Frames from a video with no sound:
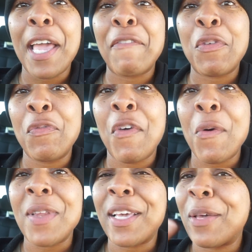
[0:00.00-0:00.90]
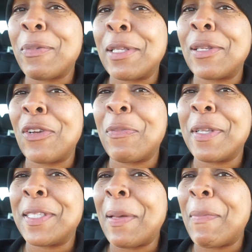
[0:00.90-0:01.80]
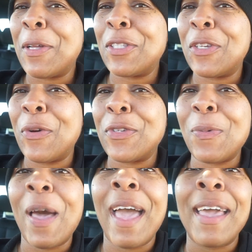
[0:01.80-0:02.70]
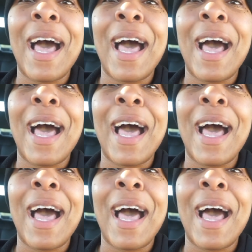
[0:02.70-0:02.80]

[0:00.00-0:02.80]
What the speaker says: if you felt like it was a little bit similar to yours, okay?